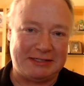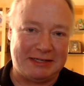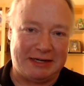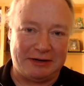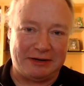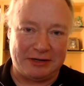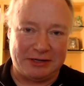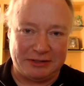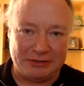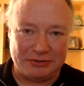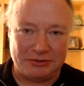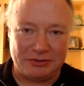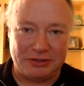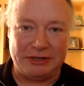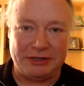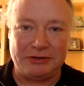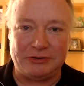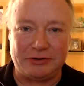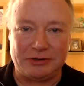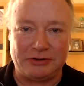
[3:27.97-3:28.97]
entire
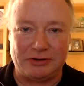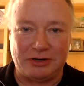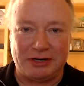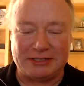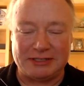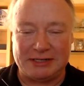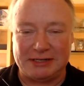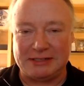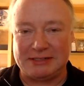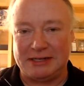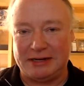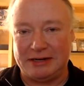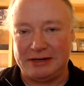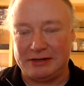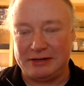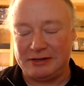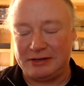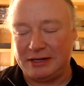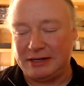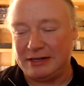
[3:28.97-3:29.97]
country or across an
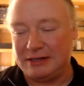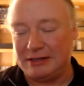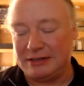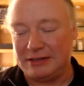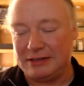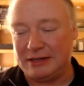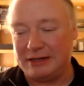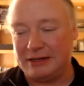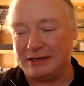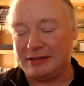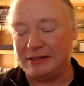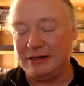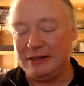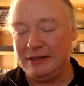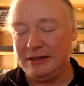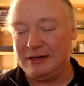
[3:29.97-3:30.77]
entire,